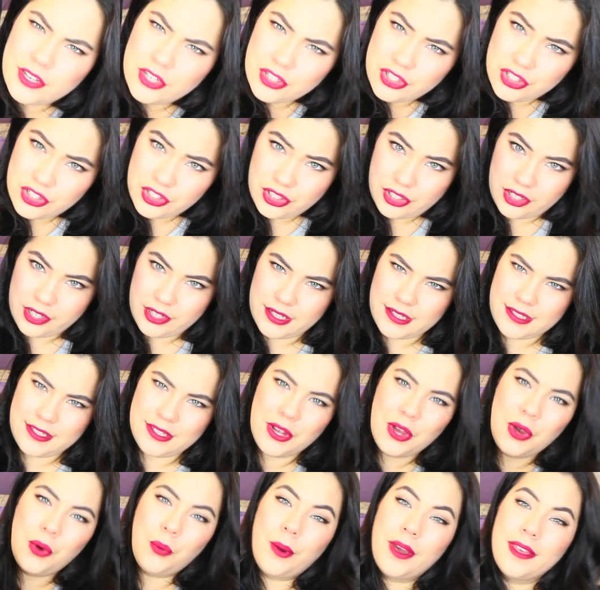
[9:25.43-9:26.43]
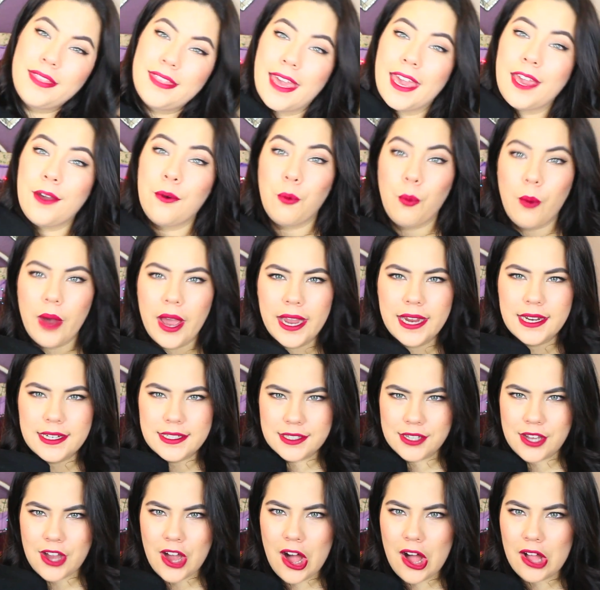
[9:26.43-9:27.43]
shirt with a
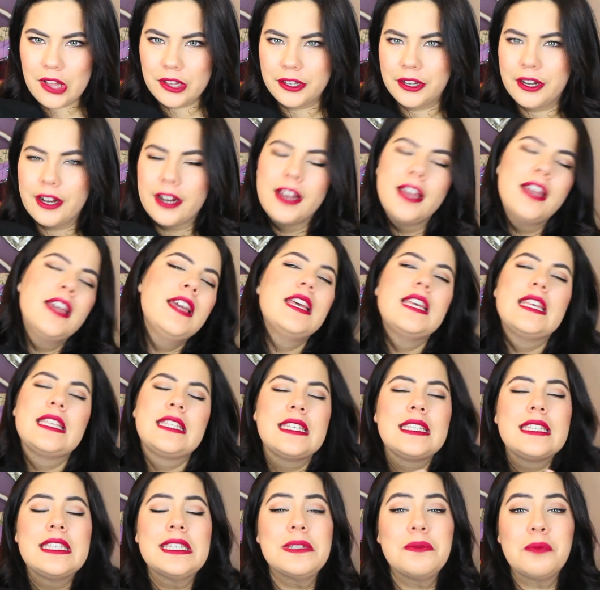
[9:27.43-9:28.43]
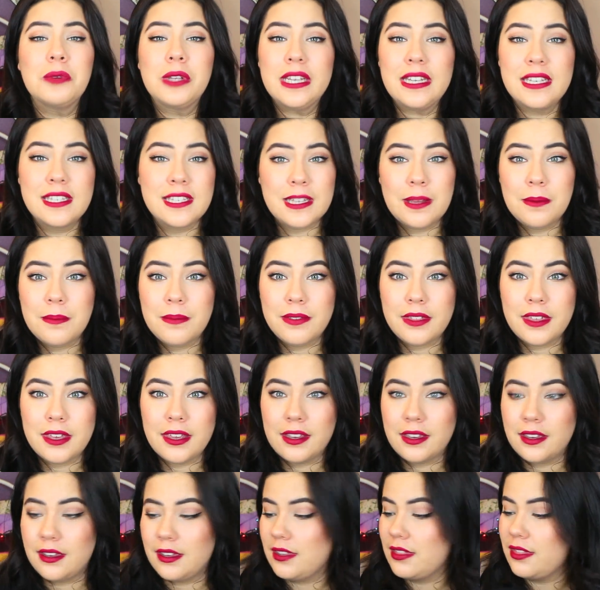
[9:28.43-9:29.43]
white collar. This isn't really
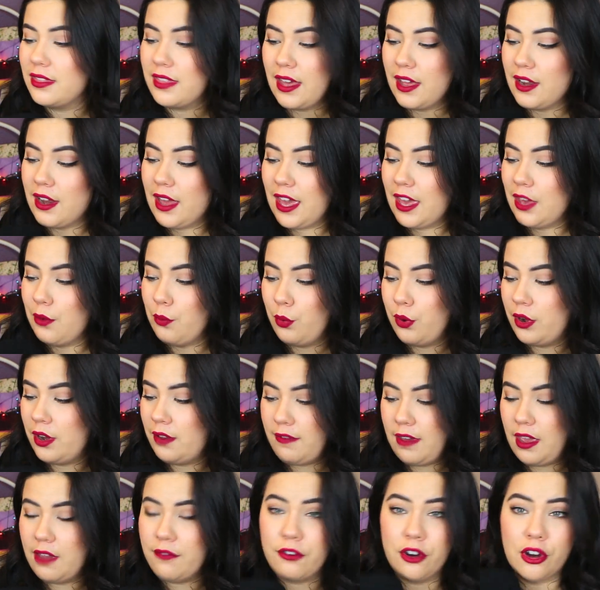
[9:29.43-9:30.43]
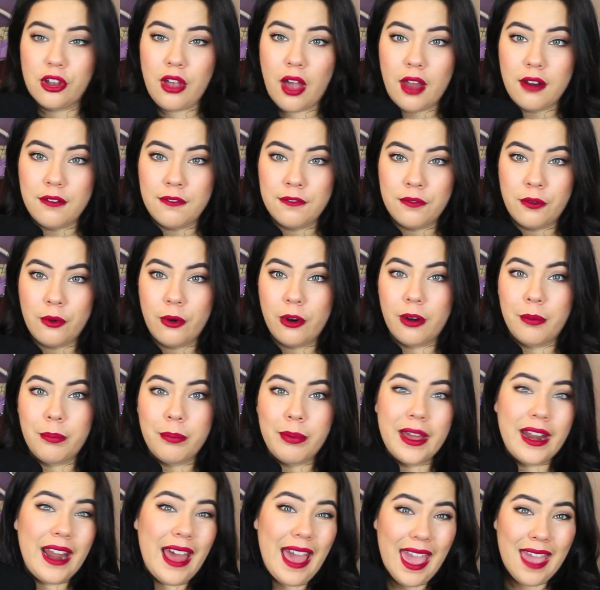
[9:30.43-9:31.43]
something that I would have ever gone for,
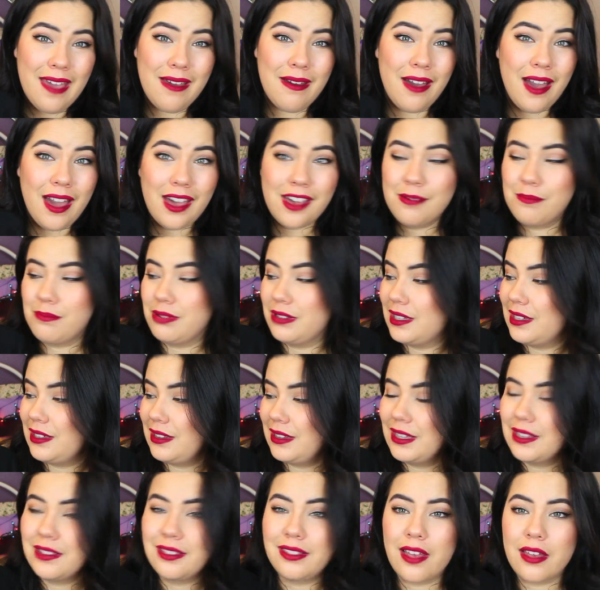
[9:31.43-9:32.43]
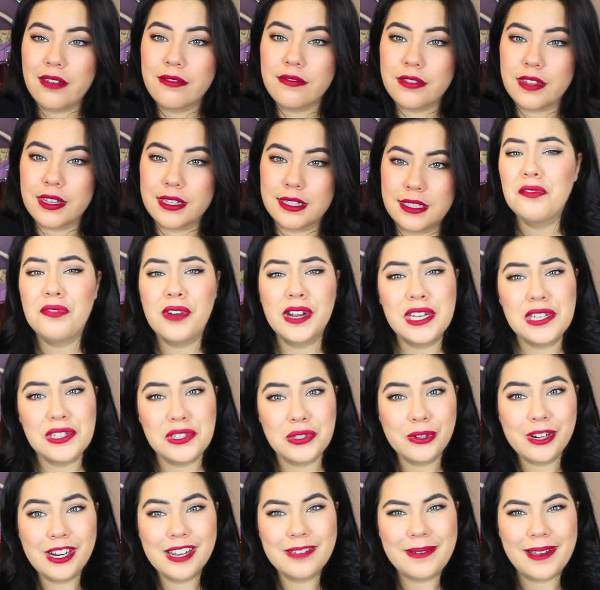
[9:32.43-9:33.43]
but I completely love this. Funny
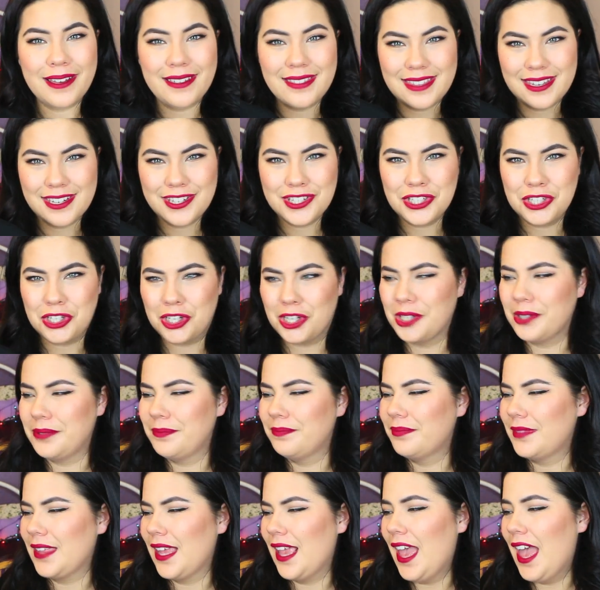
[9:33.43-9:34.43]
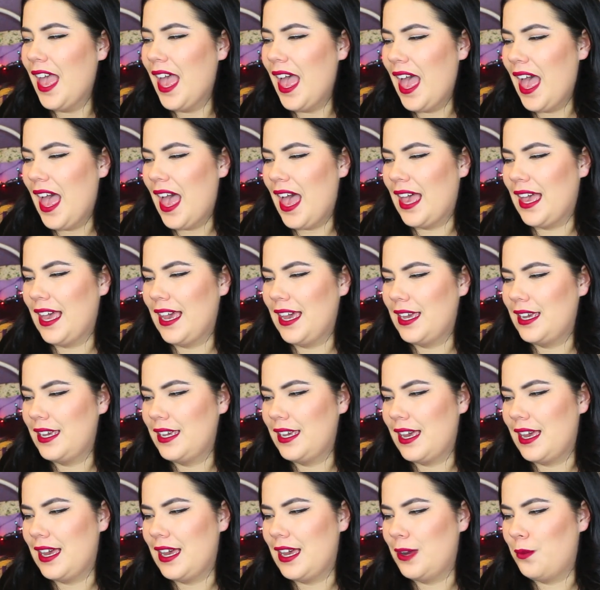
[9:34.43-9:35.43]
story about this shirt. I
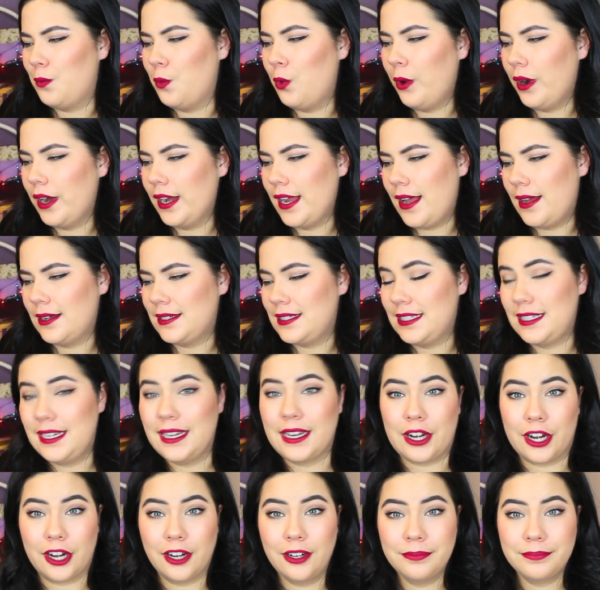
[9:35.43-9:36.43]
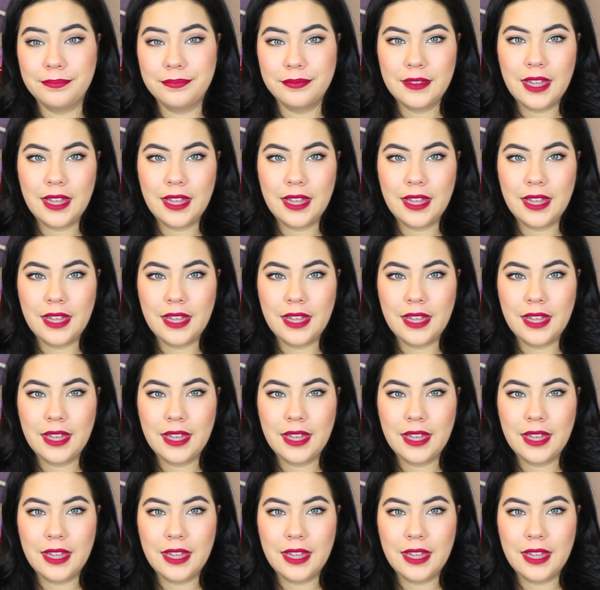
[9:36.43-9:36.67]
uh, wore it out to dinner